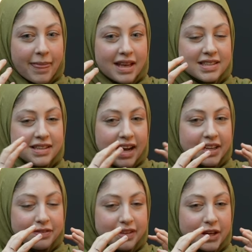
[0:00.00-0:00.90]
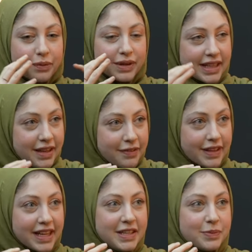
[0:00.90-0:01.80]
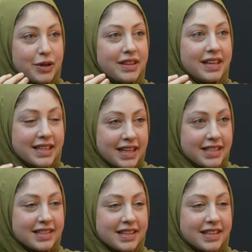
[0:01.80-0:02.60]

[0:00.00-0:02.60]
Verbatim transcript: sigh of like relief. Like he's breathing and mm-hmm.